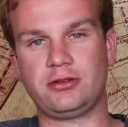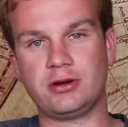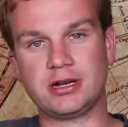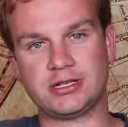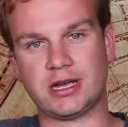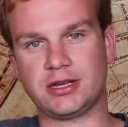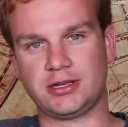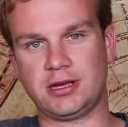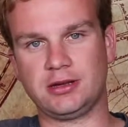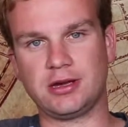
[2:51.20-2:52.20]

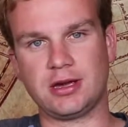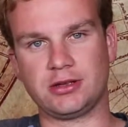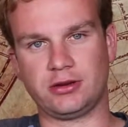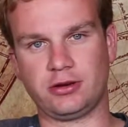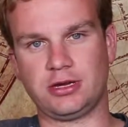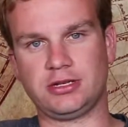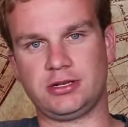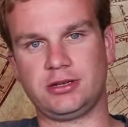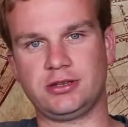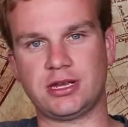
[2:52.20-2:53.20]
criticizing
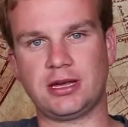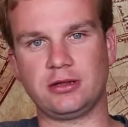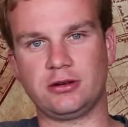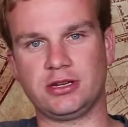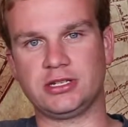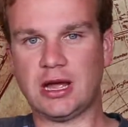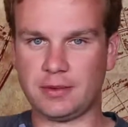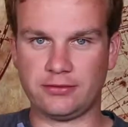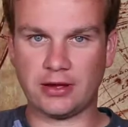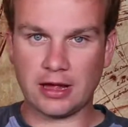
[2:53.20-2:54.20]
Turkey's secular
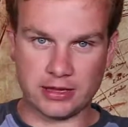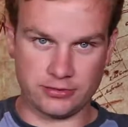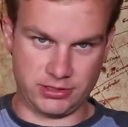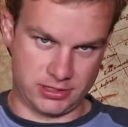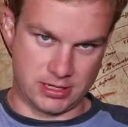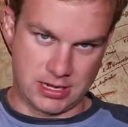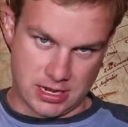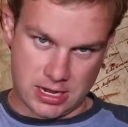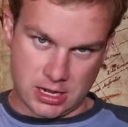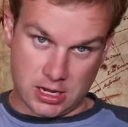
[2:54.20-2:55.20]
Islamic values.
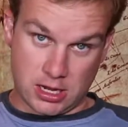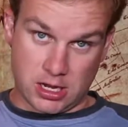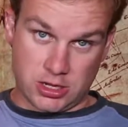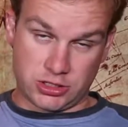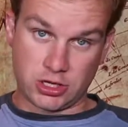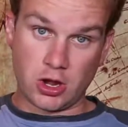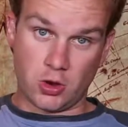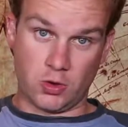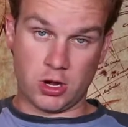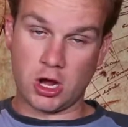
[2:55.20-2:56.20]

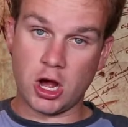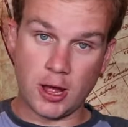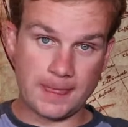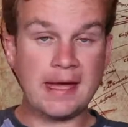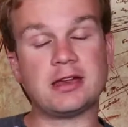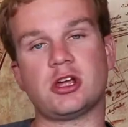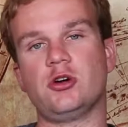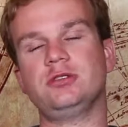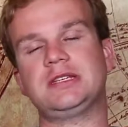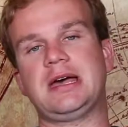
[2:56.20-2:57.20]
So, on that
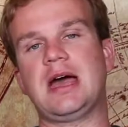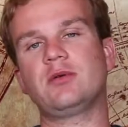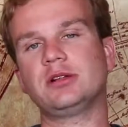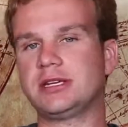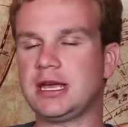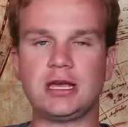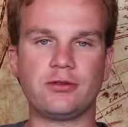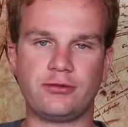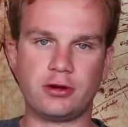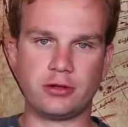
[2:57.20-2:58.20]
note, I will take you
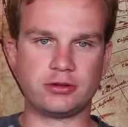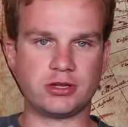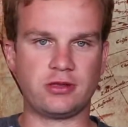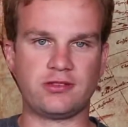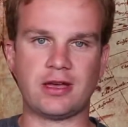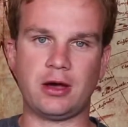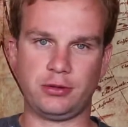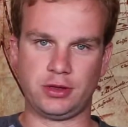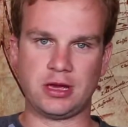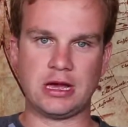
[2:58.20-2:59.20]
further to the
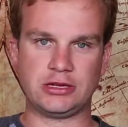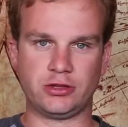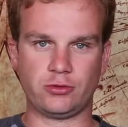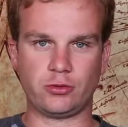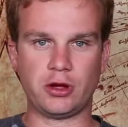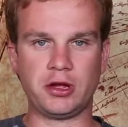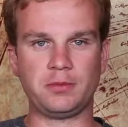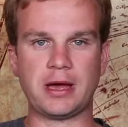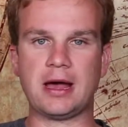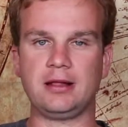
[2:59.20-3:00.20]
south, to the royal
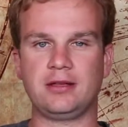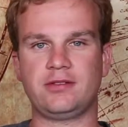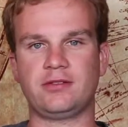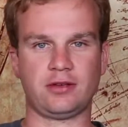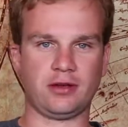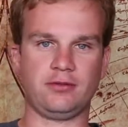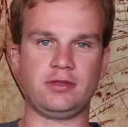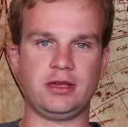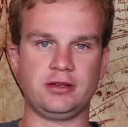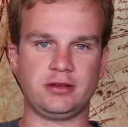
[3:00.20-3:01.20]
palace of
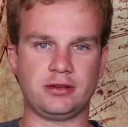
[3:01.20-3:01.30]
the